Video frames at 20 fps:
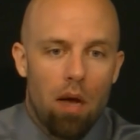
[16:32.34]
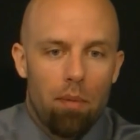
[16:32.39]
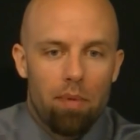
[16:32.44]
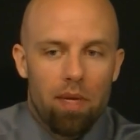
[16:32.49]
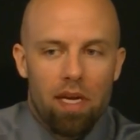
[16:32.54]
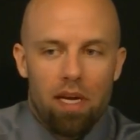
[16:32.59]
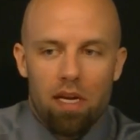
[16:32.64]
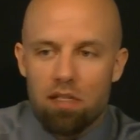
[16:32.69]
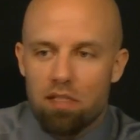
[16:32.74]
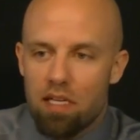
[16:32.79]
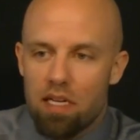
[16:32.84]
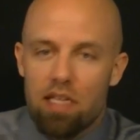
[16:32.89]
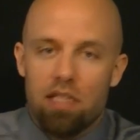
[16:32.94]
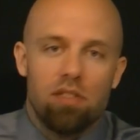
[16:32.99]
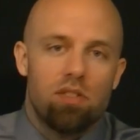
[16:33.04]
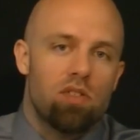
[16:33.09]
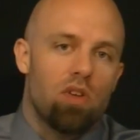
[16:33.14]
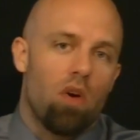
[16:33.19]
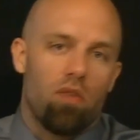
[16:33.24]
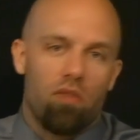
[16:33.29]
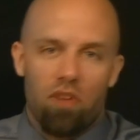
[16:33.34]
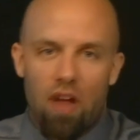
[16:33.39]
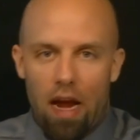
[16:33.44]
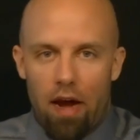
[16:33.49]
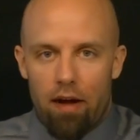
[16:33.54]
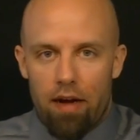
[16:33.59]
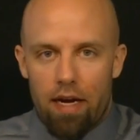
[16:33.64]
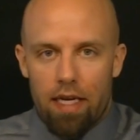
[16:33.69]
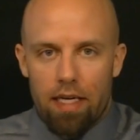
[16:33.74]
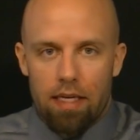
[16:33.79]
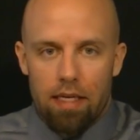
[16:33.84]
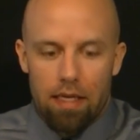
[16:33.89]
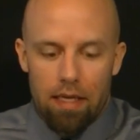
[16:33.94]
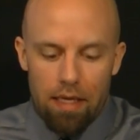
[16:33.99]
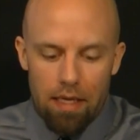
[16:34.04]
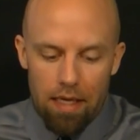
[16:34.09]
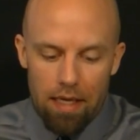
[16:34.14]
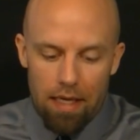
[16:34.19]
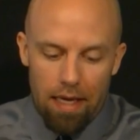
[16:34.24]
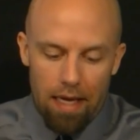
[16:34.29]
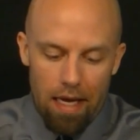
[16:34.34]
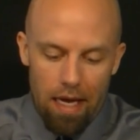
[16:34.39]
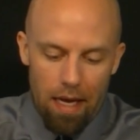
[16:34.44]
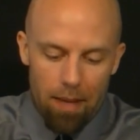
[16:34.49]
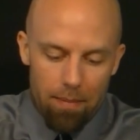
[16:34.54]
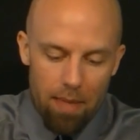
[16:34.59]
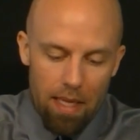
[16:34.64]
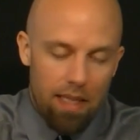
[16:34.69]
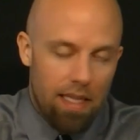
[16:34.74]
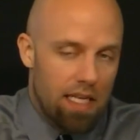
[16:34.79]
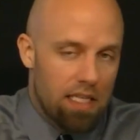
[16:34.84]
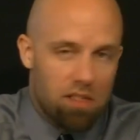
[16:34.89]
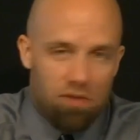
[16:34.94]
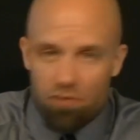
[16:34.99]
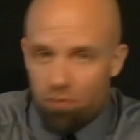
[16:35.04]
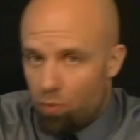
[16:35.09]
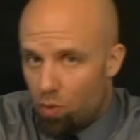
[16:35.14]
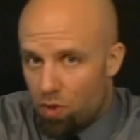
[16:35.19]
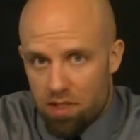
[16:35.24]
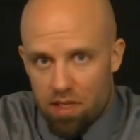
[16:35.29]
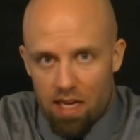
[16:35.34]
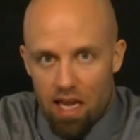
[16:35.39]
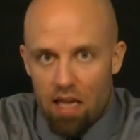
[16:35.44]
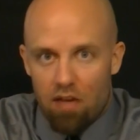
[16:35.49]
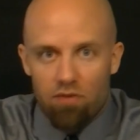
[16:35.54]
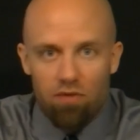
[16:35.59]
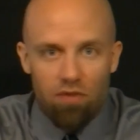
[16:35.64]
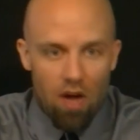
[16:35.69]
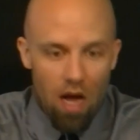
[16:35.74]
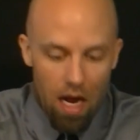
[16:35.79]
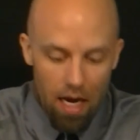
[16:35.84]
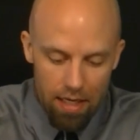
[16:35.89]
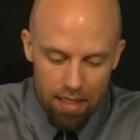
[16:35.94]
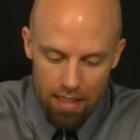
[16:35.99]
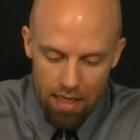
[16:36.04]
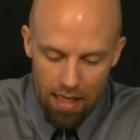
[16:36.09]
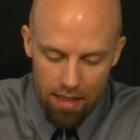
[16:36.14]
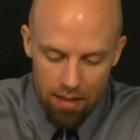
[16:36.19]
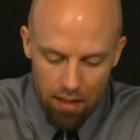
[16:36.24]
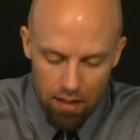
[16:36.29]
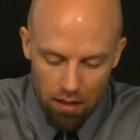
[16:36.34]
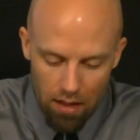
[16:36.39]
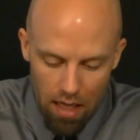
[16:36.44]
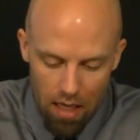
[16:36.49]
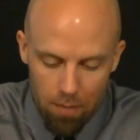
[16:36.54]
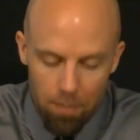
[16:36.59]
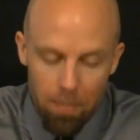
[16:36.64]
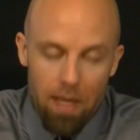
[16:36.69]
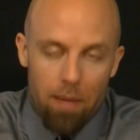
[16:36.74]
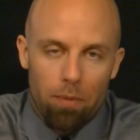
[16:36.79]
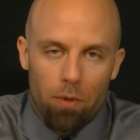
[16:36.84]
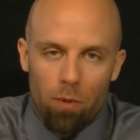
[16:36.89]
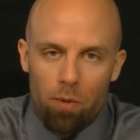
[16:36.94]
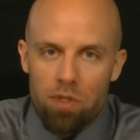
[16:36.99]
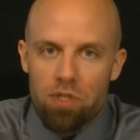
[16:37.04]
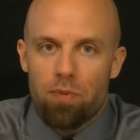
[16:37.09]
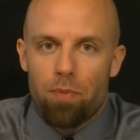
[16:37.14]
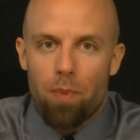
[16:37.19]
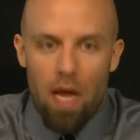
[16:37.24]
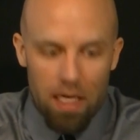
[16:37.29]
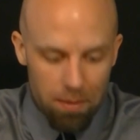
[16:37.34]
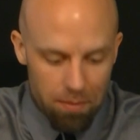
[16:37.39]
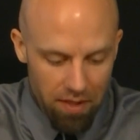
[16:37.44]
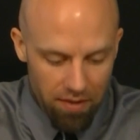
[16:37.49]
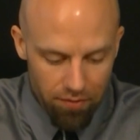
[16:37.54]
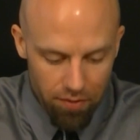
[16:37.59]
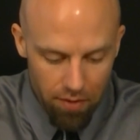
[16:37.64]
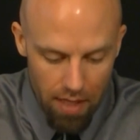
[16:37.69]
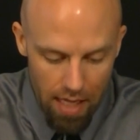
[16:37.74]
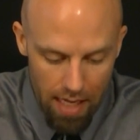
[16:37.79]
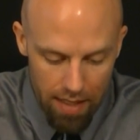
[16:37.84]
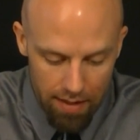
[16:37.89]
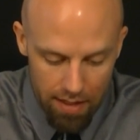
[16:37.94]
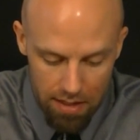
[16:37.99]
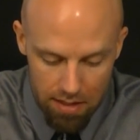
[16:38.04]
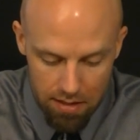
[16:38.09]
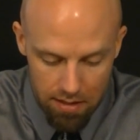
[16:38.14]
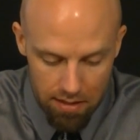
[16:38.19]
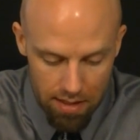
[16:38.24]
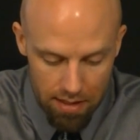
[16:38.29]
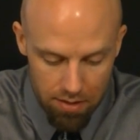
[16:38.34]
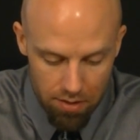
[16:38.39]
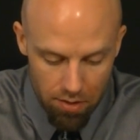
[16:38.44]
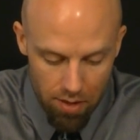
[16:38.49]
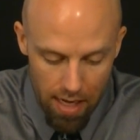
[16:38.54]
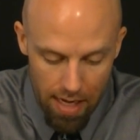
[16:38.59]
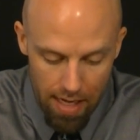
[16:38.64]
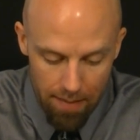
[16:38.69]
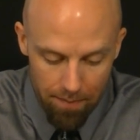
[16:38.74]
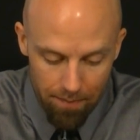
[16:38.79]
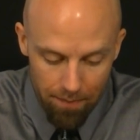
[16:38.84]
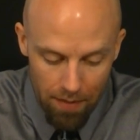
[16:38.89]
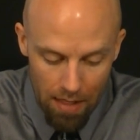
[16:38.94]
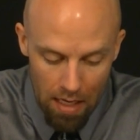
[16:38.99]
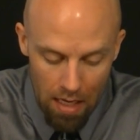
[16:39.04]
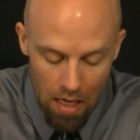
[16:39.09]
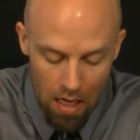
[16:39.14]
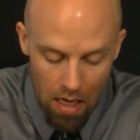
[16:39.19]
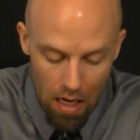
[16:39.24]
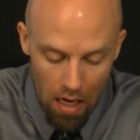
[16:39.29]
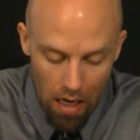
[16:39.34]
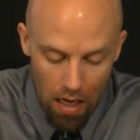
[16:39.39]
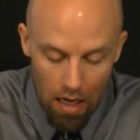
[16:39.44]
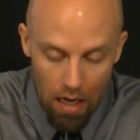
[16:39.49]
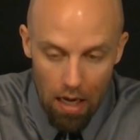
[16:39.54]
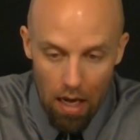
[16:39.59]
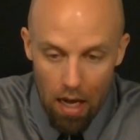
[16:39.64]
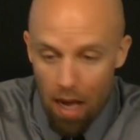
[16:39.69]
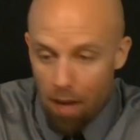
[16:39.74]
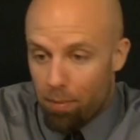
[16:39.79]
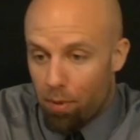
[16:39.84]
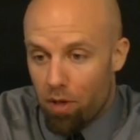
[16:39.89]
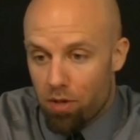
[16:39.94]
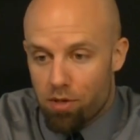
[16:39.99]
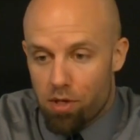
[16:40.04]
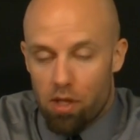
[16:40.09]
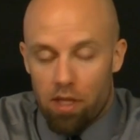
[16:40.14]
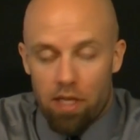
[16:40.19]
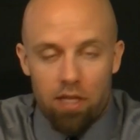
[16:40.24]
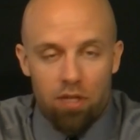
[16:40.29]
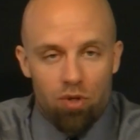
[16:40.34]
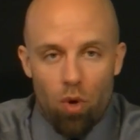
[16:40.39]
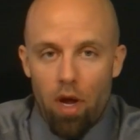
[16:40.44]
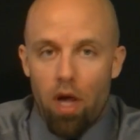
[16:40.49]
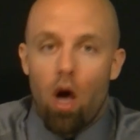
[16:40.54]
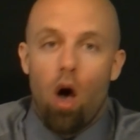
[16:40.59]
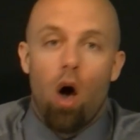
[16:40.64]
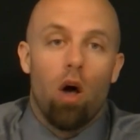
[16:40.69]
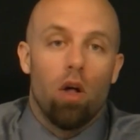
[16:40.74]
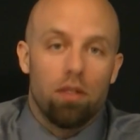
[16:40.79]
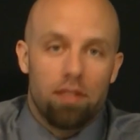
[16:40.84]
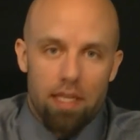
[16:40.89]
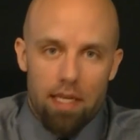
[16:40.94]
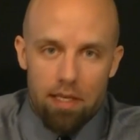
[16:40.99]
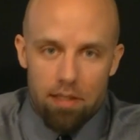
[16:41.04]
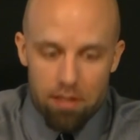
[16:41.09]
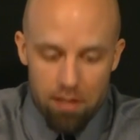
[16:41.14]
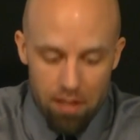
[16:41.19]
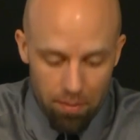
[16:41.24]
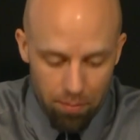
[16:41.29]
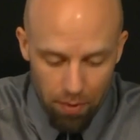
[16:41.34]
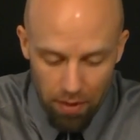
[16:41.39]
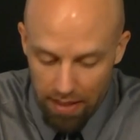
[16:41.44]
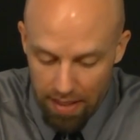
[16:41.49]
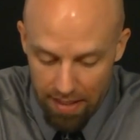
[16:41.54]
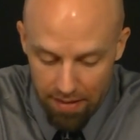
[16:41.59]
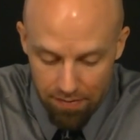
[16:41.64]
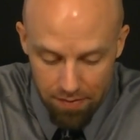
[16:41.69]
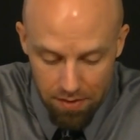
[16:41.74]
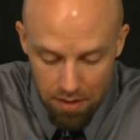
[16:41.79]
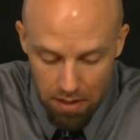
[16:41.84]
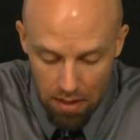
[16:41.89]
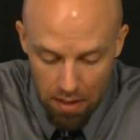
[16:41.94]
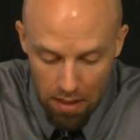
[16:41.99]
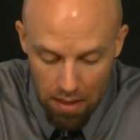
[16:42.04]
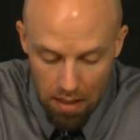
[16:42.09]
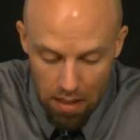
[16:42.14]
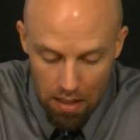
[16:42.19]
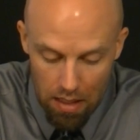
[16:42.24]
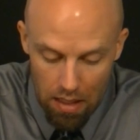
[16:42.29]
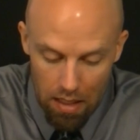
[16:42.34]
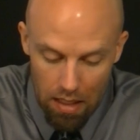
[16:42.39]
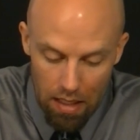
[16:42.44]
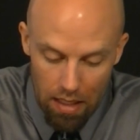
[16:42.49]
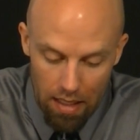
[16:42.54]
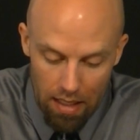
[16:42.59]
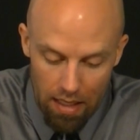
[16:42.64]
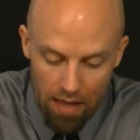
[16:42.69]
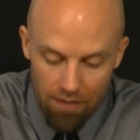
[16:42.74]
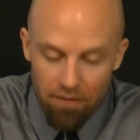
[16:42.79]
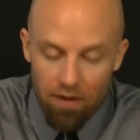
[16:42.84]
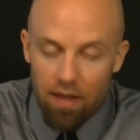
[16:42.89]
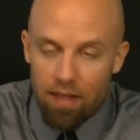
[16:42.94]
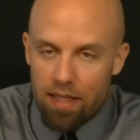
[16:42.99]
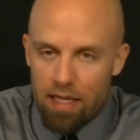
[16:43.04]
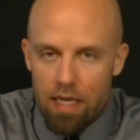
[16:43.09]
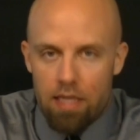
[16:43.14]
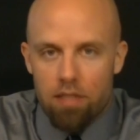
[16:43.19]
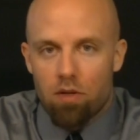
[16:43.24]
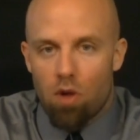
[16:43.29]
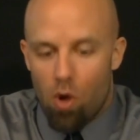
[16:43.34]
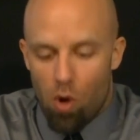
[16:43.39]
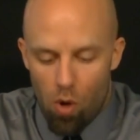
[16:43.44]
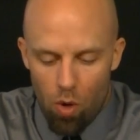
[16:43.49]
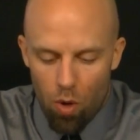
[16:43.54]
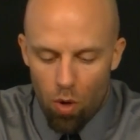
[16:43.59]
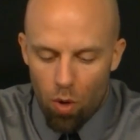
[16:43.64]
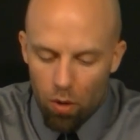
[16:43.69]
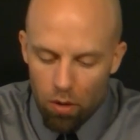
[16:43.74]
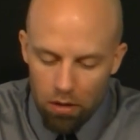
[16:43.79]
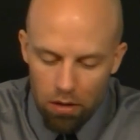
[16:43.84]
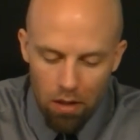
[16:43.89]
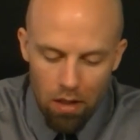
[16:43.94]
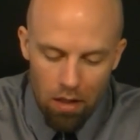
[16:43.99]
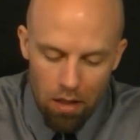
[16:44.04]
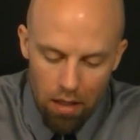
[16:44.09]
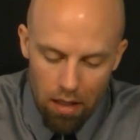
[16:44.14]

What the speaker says: because it is so varied. And that's, once again, fine. And I think a lot of people respect me for that, and that's great. I personally enjoy all deistic beliefs. And I find that as a whole,